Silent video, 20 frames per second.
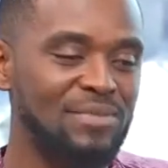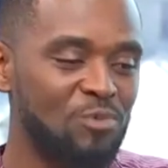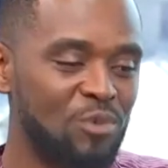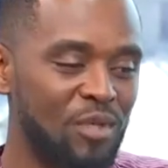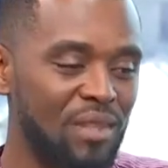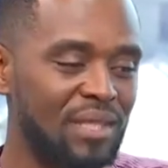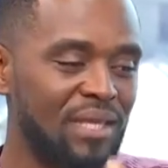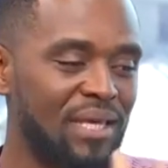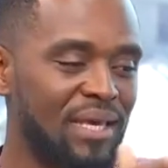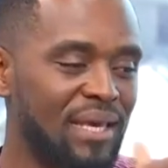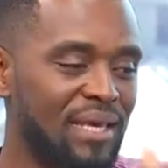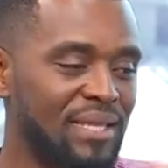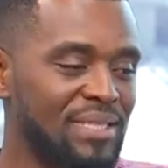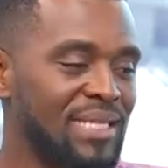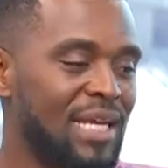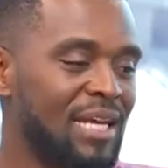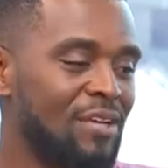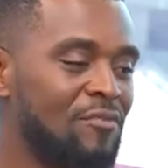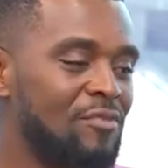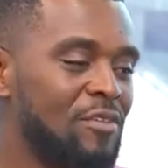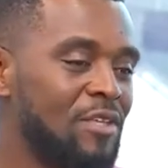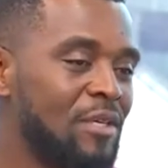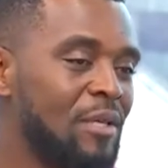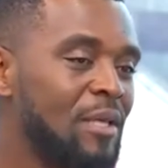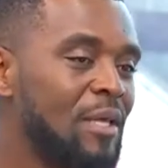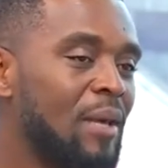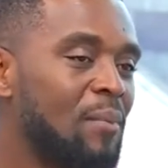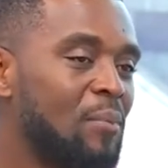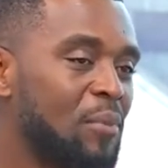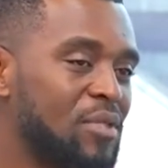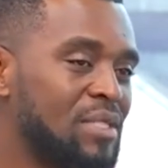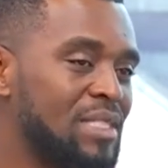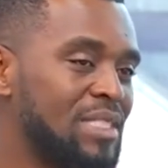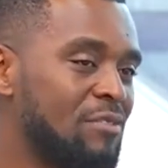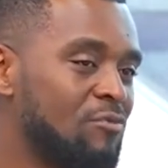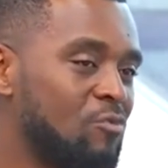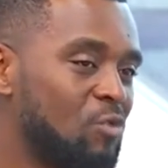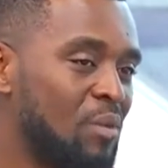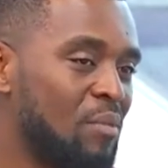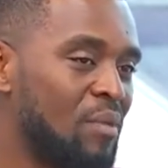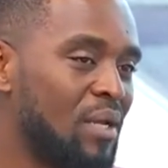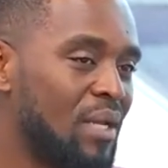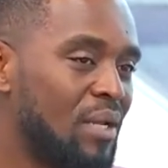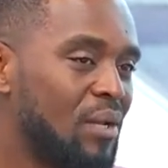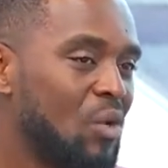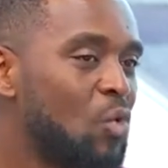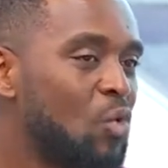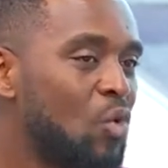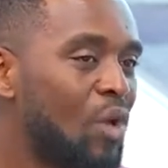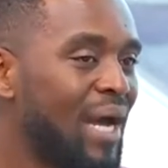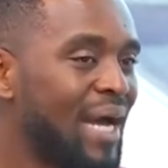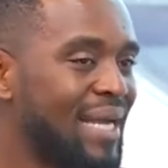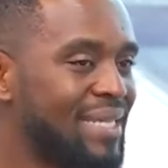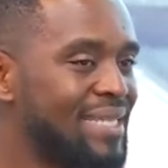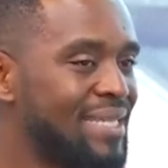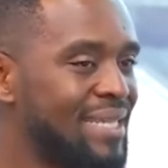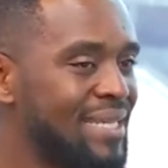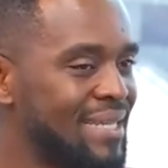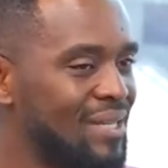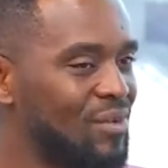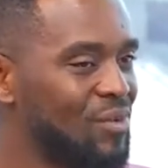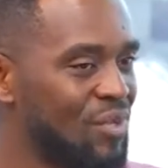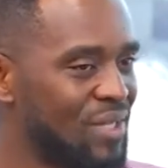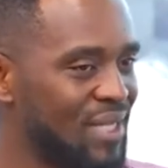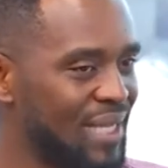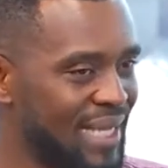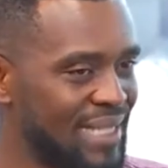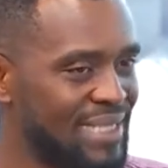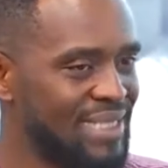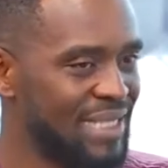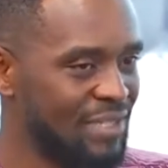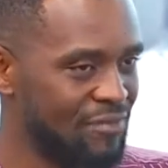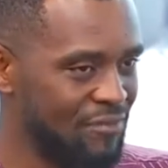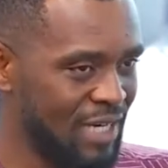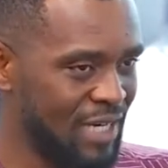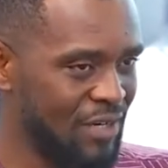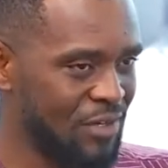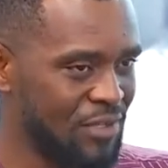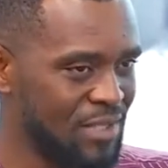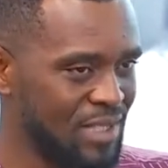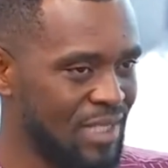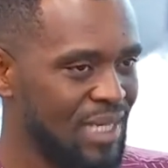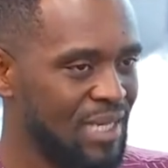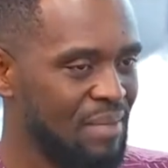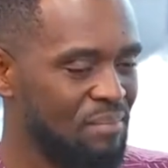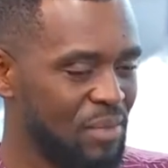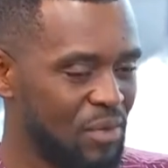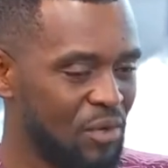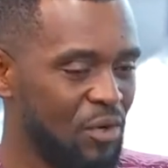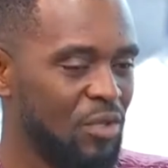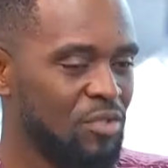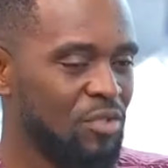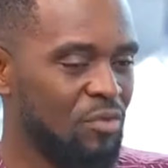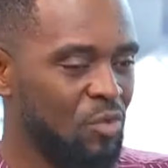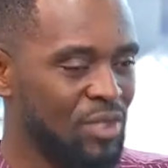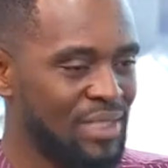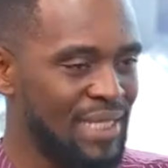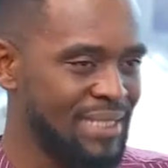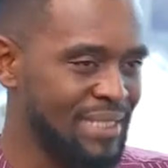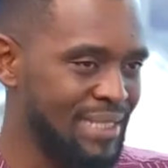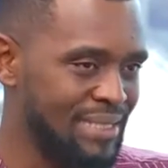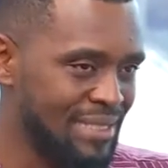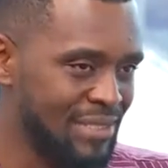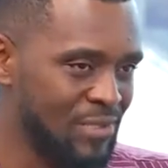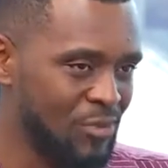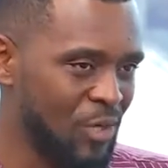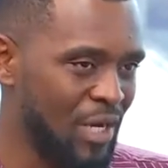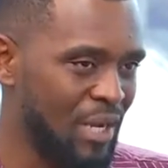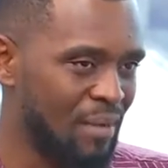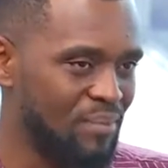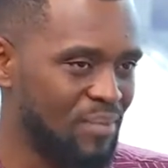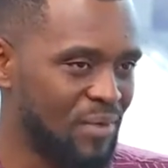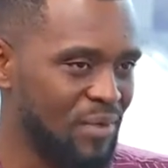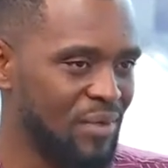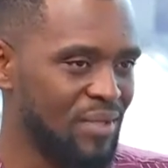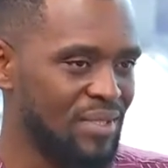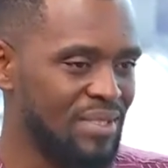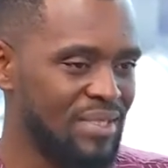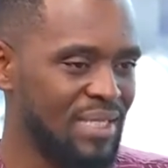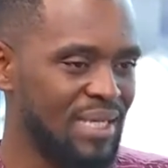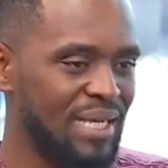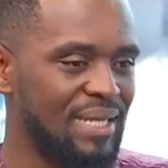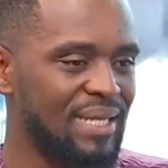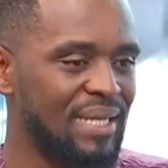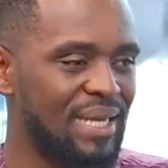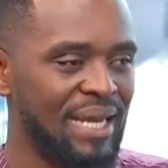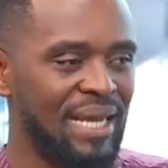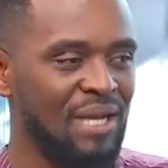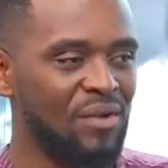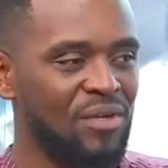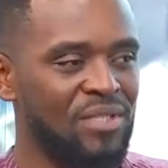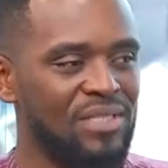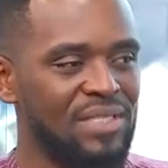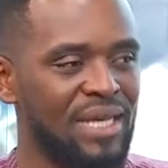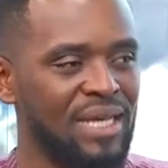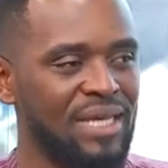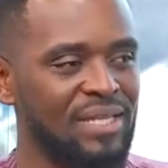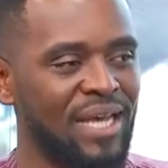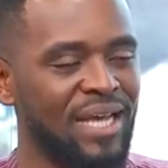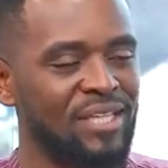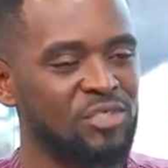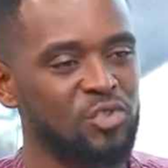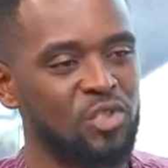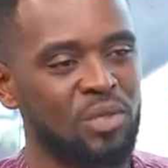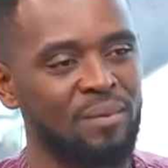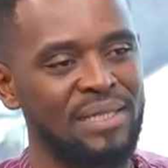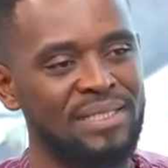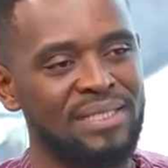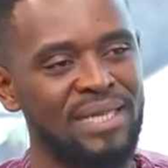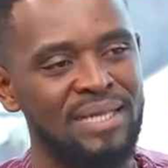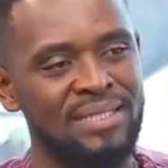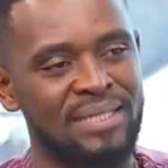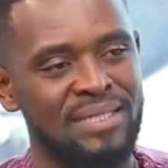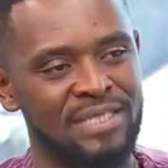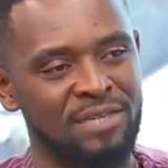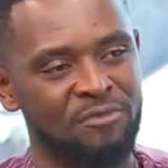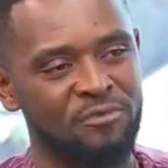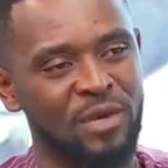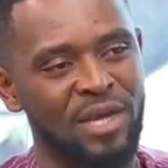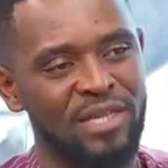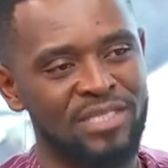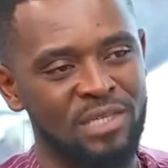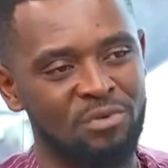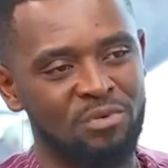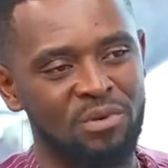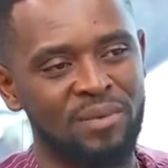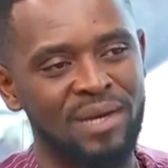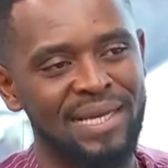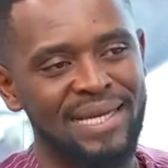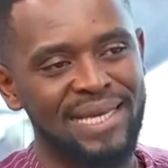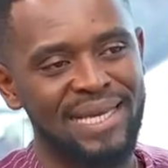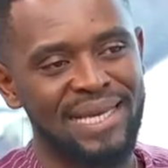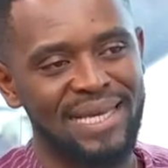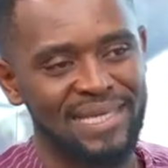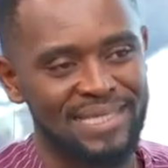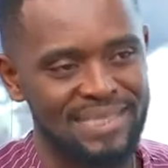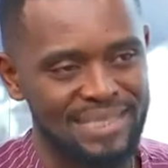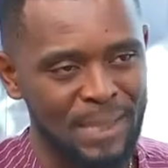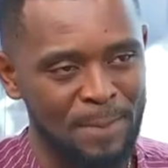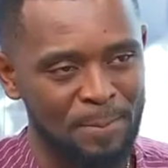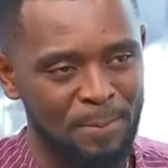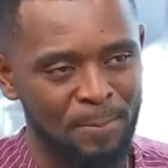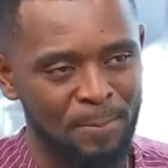with HIV positive women who actually did not get the virus because of what I just described, because they are not as traumatized as the woman is,